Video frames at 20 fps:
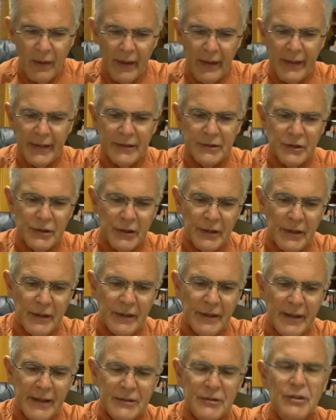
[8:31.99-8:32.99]
That's,
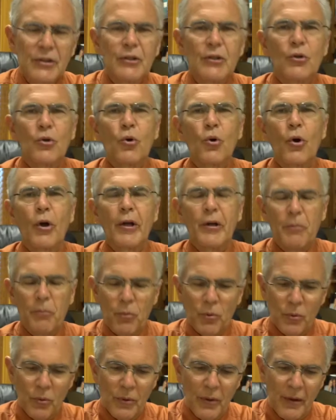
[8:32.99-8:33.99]
a, that's an
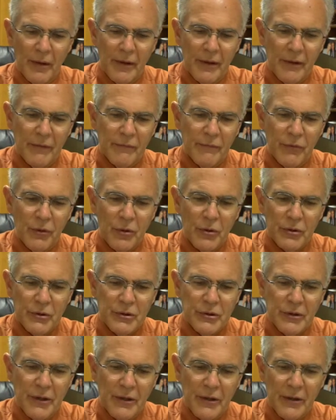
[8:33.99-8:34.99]
incredible uh,
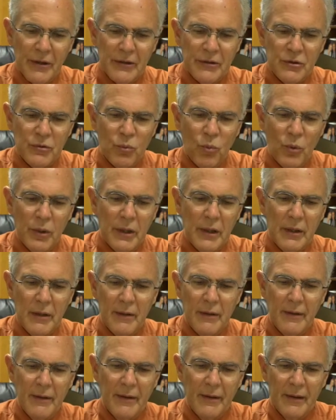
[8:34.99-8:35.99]
verse there as
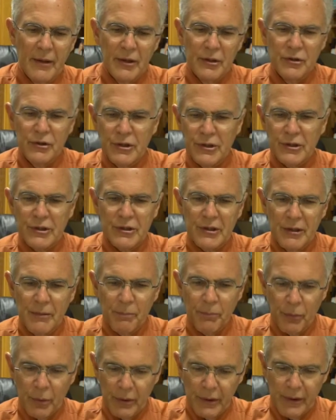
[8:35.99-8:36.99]
we just
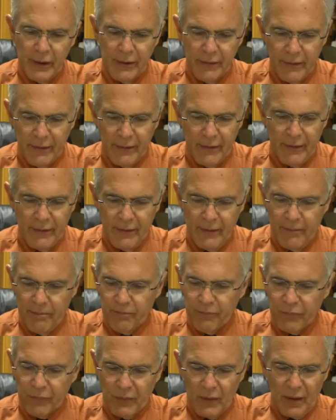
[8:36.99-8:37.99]
simply
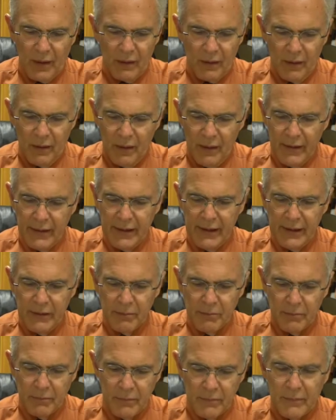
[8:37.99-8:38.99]
let
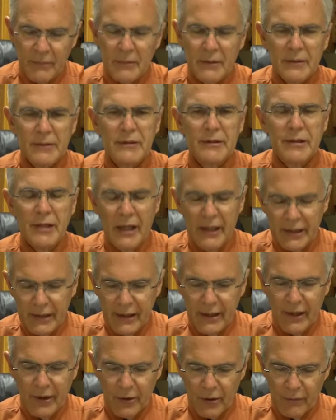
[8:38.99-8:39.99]
him take
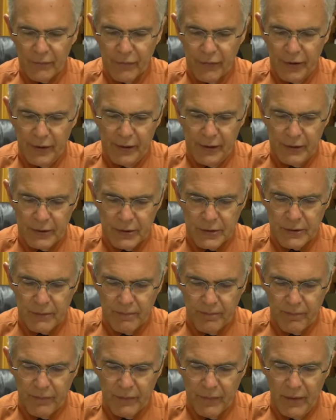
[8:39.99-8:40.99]
care of things.
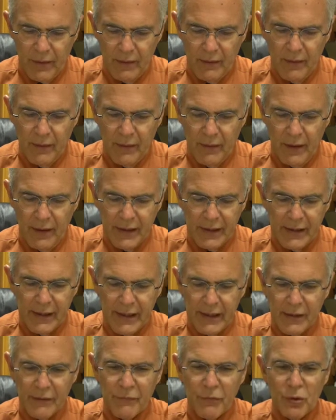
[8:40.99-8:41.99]
And
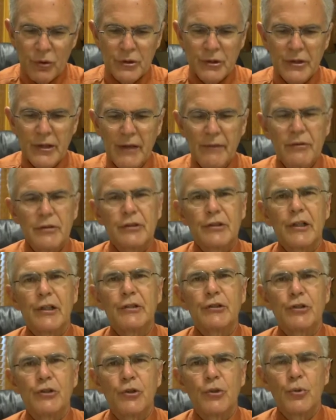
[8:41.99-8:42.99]
again, verse 7
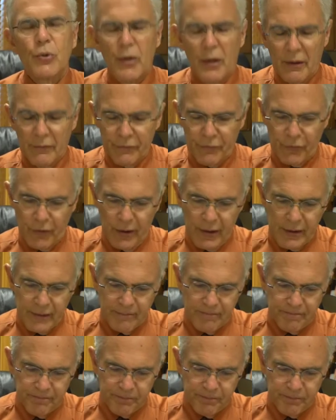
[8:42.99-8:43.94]
says, Do not fret.